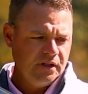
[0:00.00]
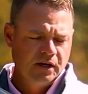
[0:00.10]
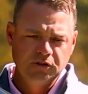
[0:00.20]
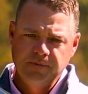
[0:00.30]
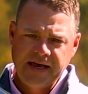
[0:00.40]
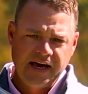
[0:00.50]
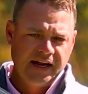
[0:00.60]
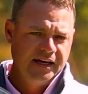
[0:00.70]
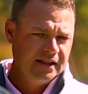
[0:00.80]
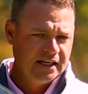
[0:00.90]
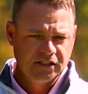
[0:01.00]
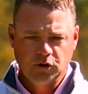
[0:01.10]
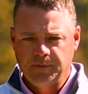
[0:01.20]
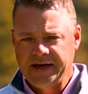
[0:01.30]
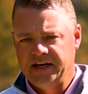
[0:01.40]
That was bad. I hit that
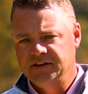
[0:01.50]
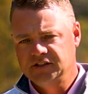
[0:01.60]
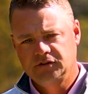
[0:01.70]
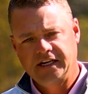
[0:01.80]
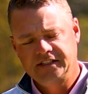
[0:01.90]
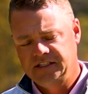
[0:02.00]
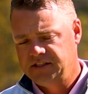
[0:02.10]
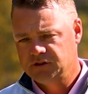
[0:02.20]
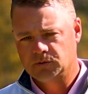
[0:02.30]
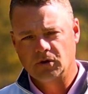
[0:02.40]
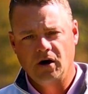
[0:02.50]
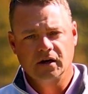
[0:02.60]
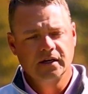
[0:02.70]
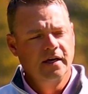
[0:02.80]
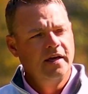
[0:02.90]
so bad. I did this
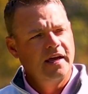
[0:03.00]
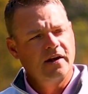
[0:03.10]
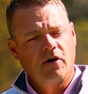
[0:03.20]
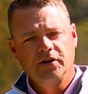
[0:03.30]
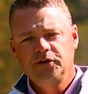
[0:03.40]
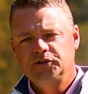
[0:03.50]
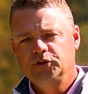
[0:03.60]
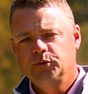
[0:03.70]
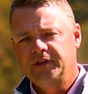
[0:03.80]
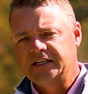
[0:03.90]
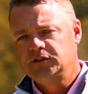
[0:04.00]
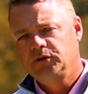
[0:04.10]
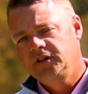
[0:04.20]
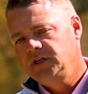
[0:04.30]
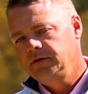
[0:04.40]
wrong. And all you do when that's the
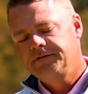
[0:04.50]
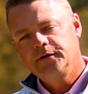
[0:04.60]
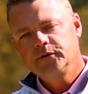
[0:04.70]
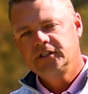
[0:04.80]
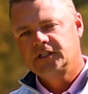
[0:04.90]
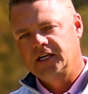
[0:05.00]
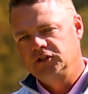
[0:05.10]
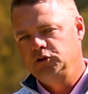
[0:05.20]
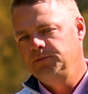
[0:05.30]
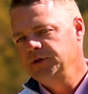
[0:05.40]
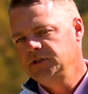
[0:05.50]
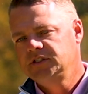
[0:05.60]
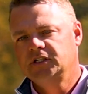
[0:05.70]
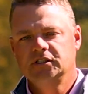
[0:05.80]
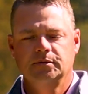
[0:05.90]
only thing you focus on is you build a
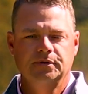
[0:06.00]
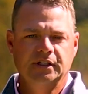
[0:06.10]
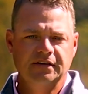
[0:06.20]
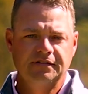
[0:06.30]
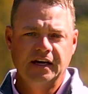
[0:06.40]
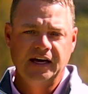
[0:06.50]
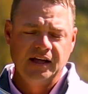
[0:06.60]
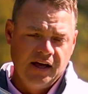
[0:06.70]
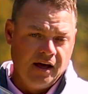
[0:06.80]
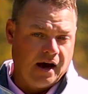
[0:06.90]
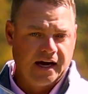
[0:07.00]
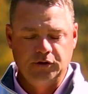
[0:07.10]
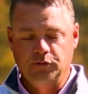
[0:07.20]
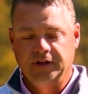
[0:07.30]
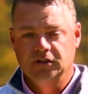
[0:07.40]
sense of belief that I
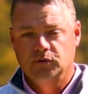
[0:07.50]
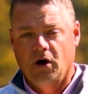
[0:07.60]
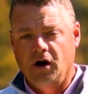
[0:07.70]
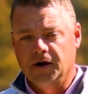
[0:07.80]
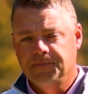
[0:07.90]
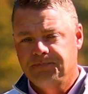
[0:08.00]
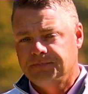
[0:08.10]
do things wrong.